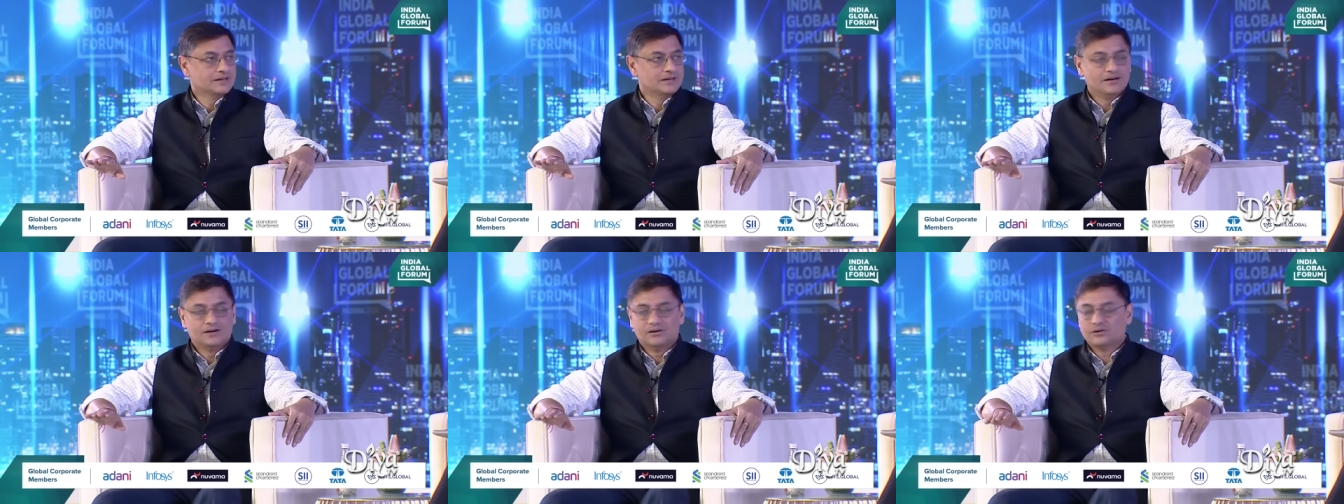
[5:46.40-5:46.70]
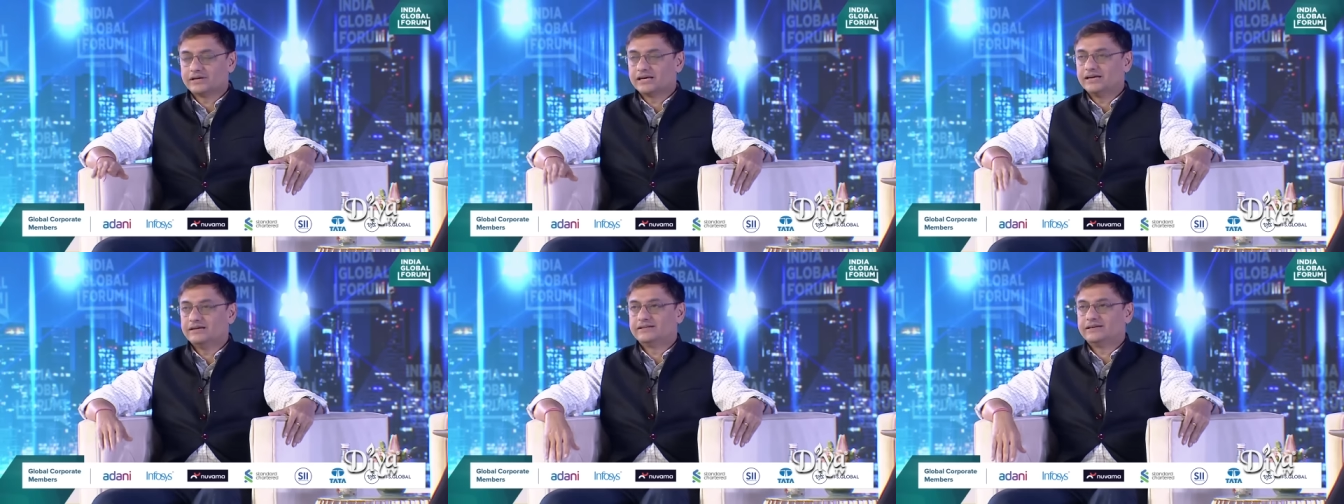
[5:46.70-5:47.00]

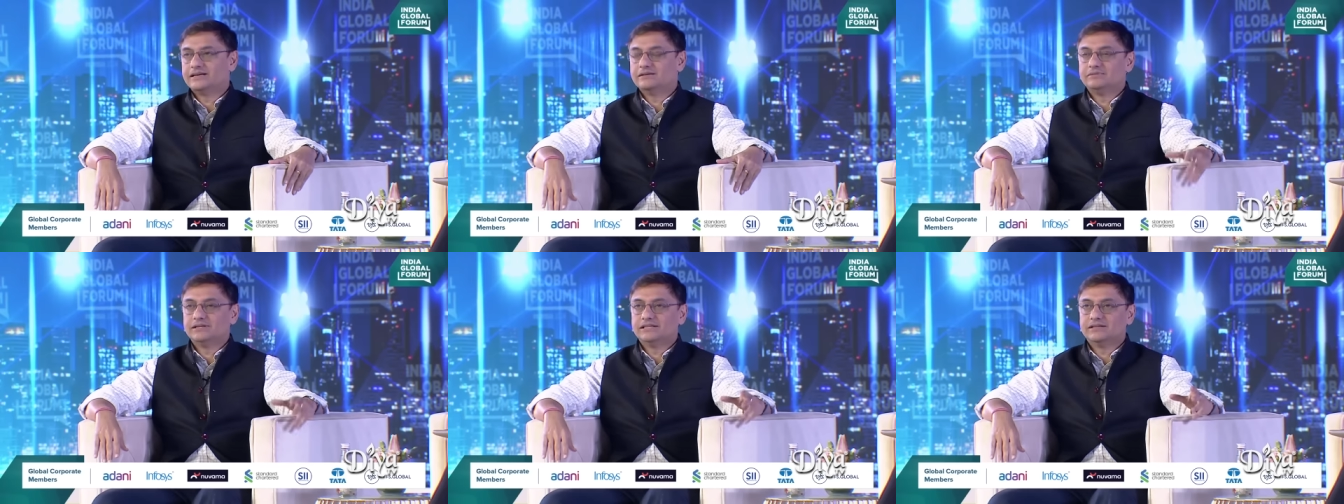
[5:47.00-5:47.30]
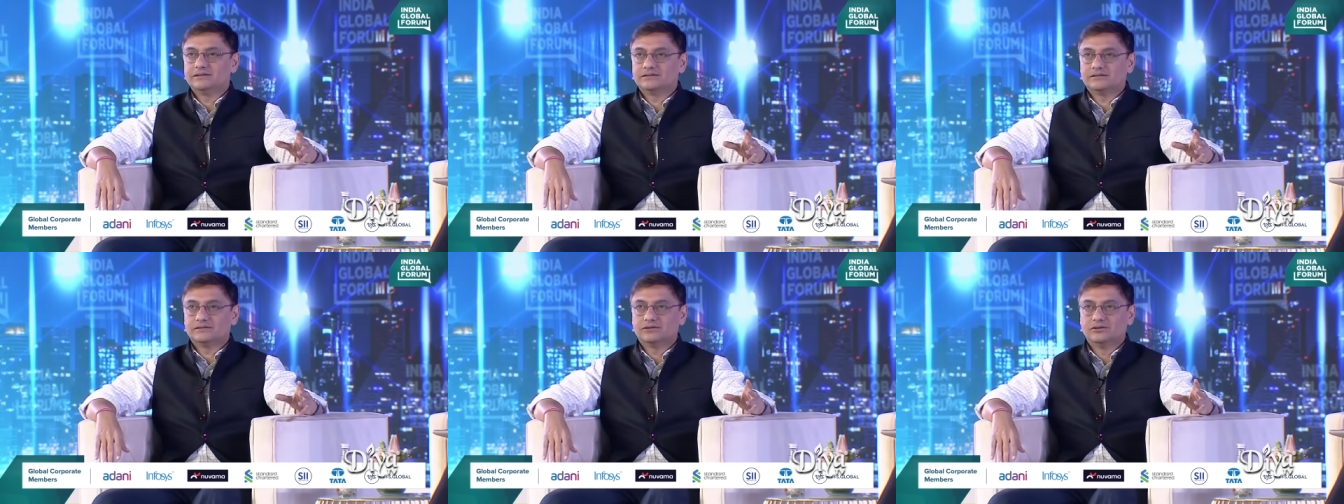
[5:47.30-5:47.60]
Okay, there'll be
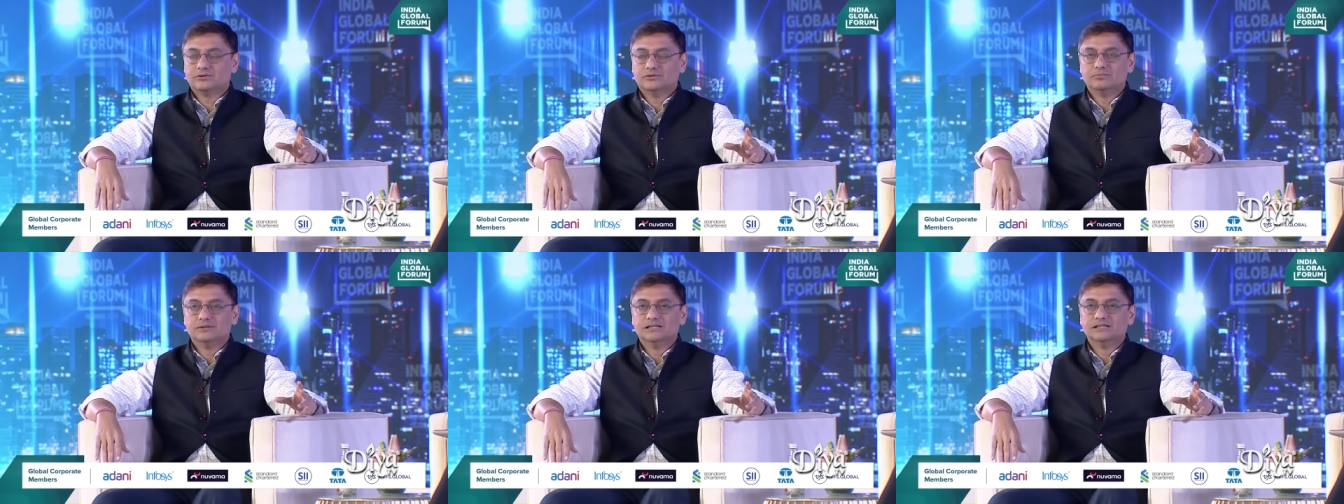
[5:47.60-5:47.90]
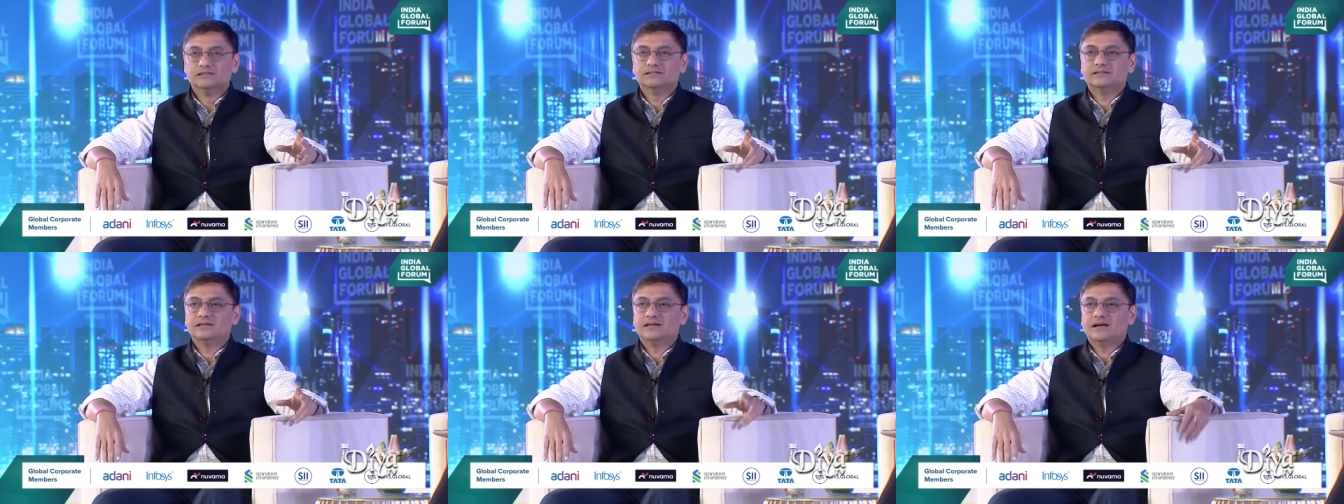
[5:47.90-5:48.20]
the
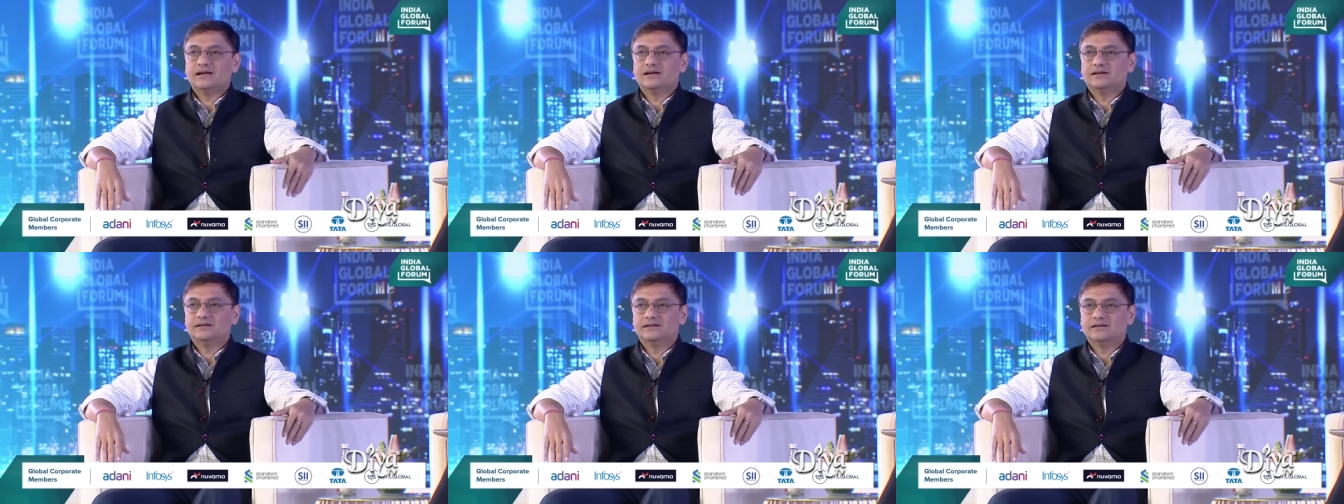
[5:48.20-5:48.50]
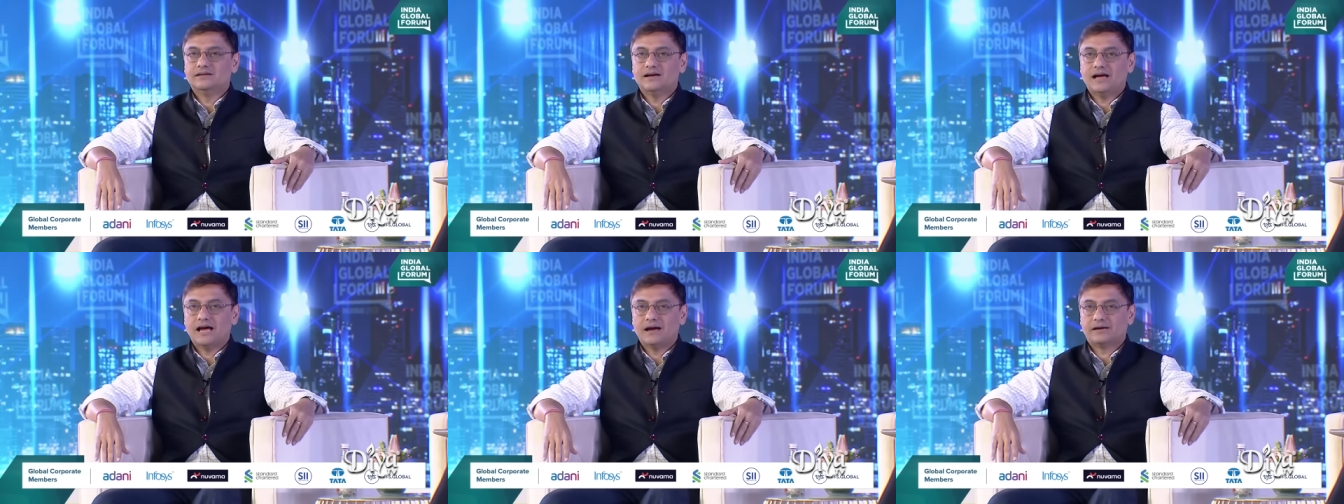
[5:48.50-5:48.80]
Global
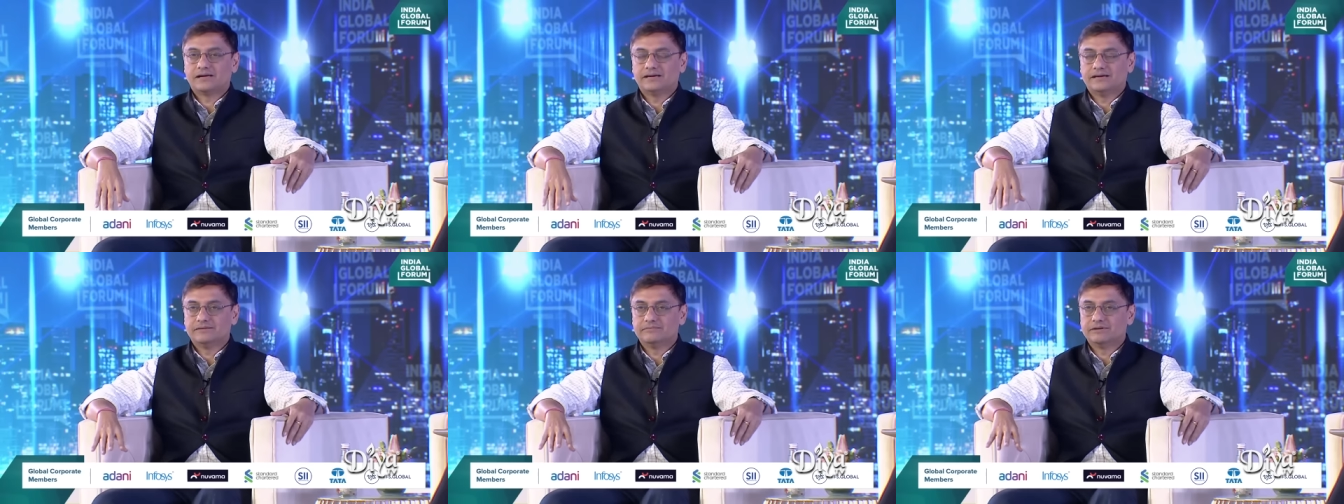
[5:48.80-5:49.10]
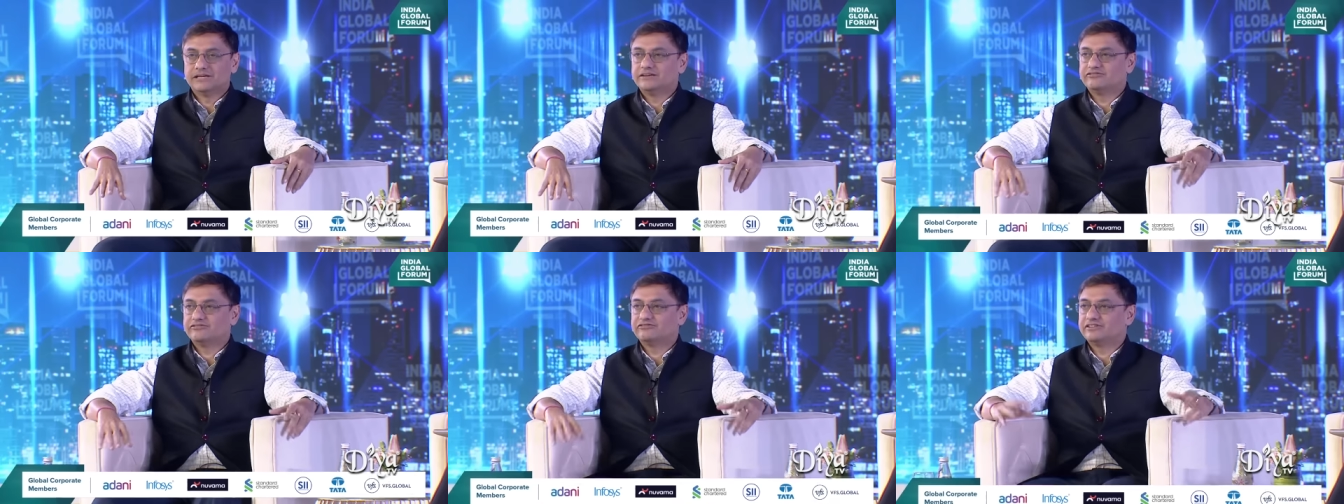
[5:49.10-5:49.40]

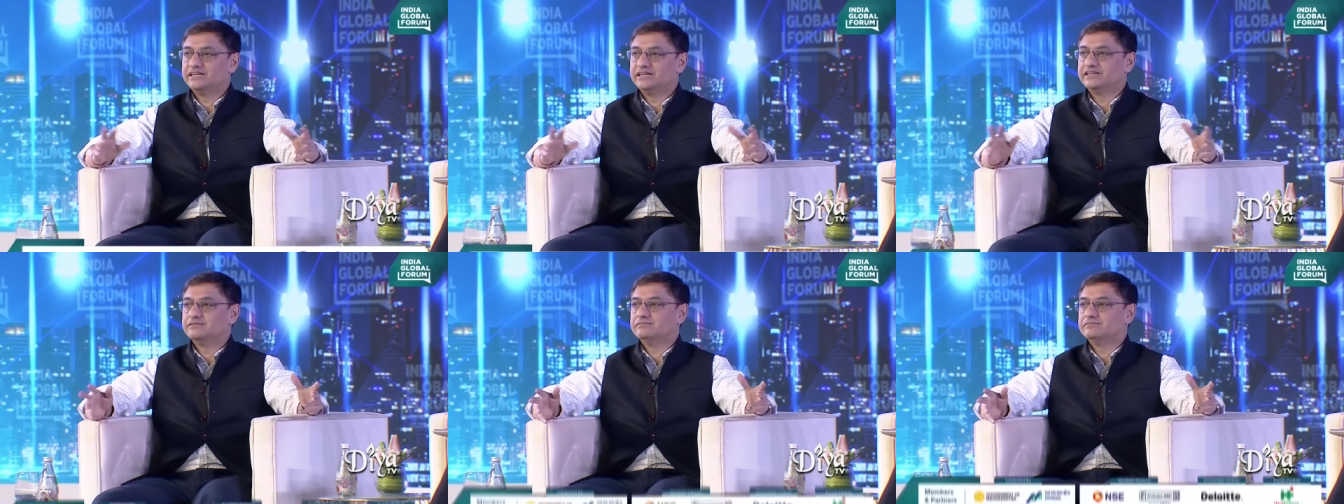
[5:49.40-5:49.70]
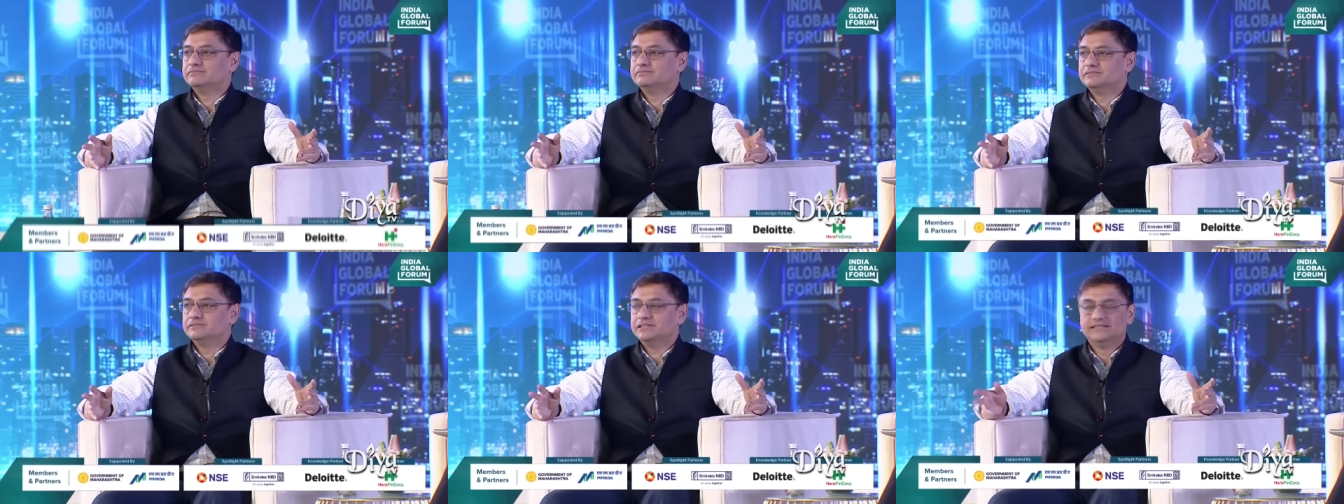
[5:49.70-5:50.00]
Academic
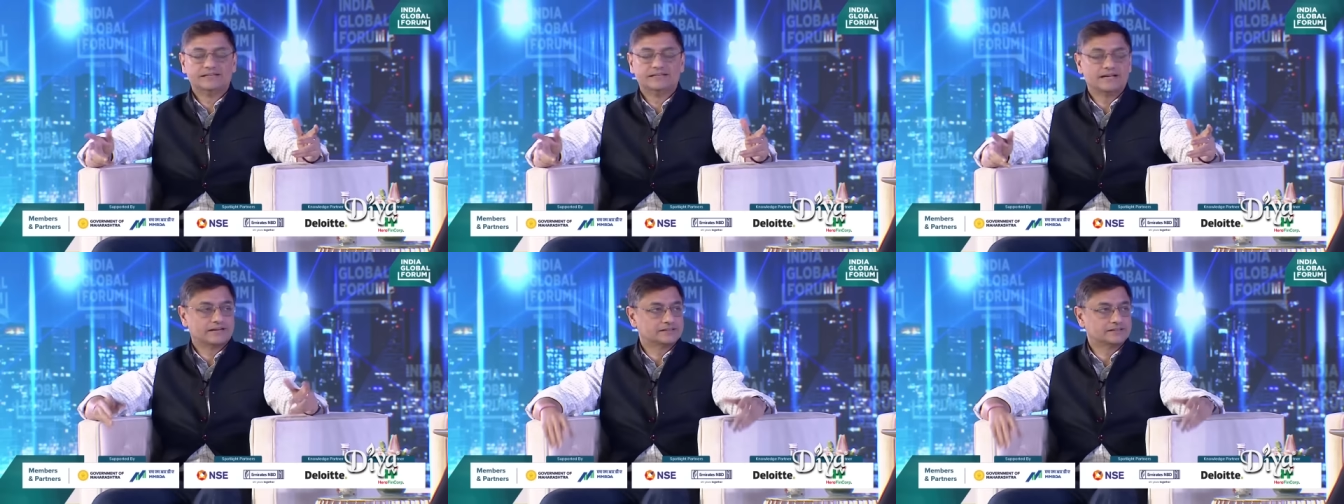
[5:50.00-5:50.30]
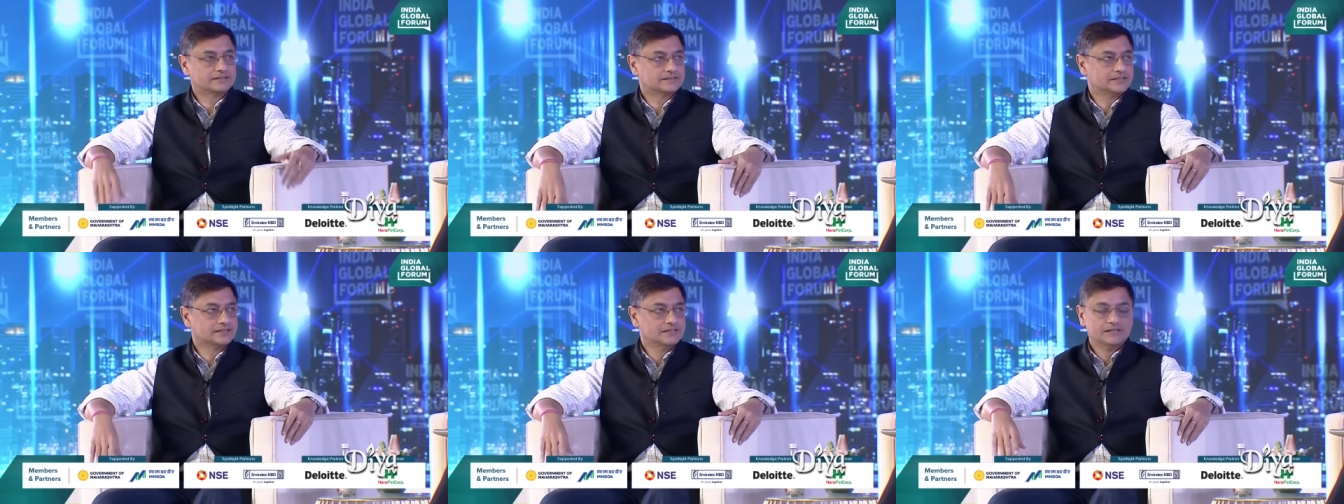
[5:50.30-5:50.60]
Freedom
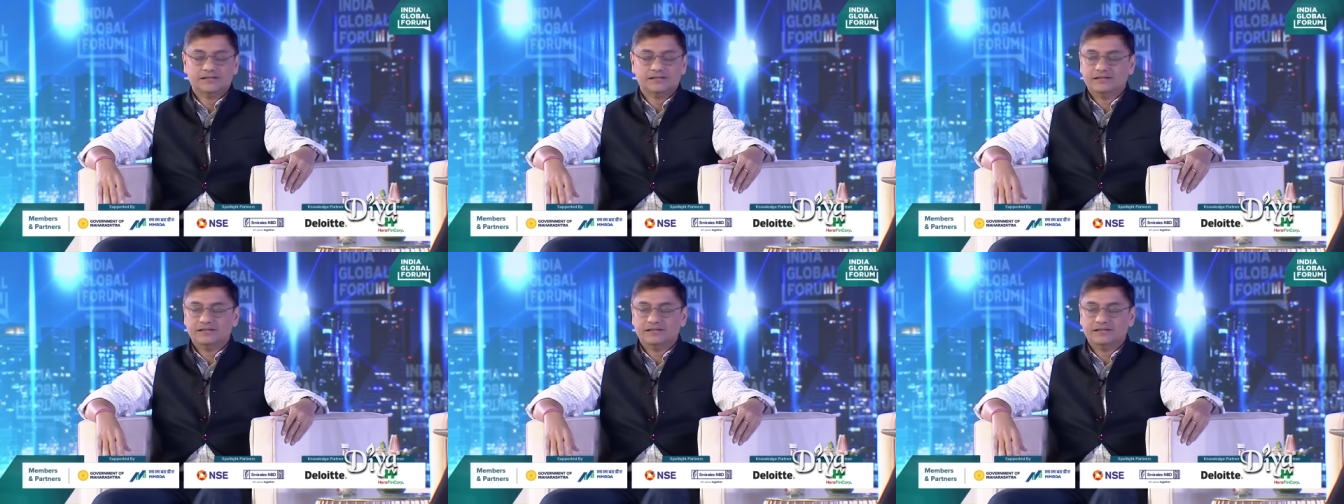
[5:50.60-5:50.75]
Index,